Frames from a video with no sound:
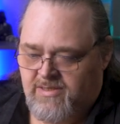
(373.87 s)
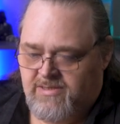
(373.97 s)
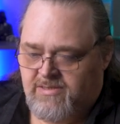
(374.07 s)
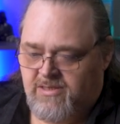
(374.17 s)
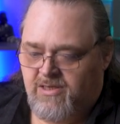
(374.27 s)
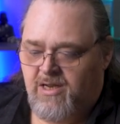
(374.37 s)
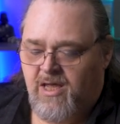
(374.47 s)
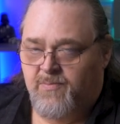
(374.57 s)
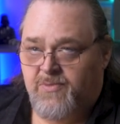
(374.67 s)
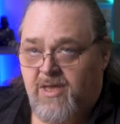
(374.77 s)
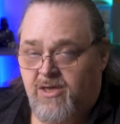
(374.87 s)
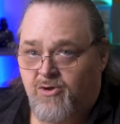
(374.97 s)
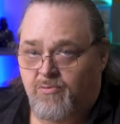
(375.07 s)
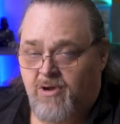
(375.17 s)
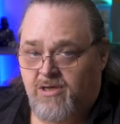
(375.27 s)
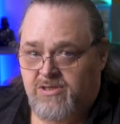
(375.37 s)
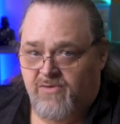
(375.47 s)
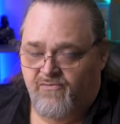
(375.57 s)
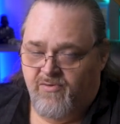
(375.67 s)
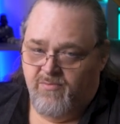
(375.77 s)
This isn't going to update your
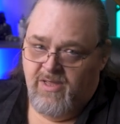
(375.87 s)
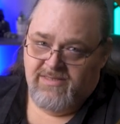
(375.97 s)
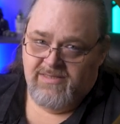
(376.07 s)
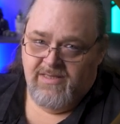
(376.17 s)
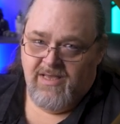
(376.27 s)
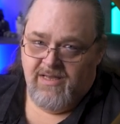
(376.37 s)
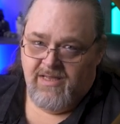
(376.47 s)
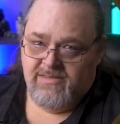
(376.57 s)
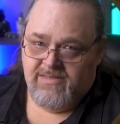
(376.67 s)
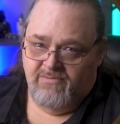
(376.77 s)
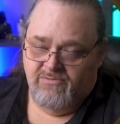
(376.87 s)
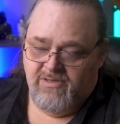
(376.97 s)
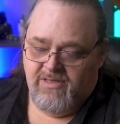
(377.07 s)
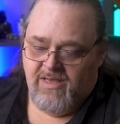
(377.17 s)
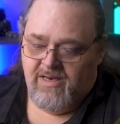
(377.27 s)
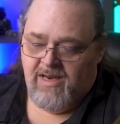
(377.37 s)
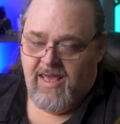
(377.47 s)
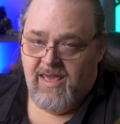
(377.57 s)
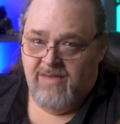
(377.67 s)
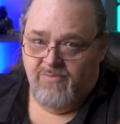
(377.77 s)
project from, let's say, .NET 7 to .NET
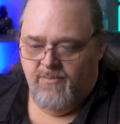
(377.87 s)
8,